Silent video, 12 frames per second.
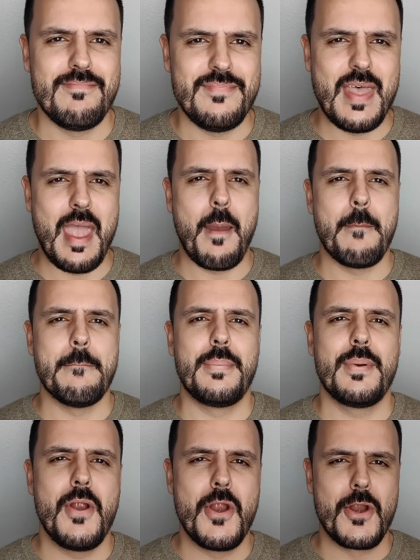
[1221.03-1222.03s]
damp,
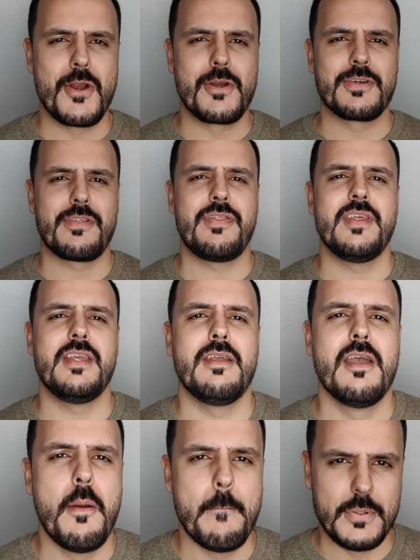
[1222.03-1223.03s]
earthy
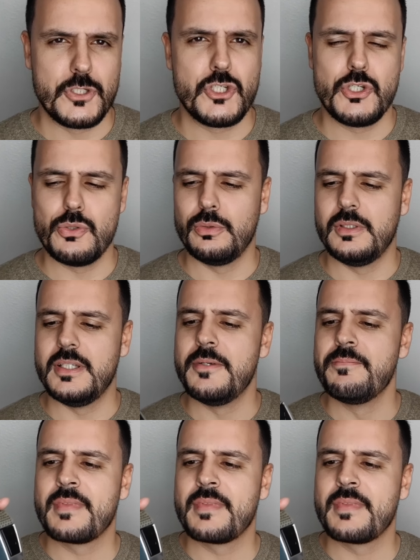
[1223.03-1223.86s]
patchouli.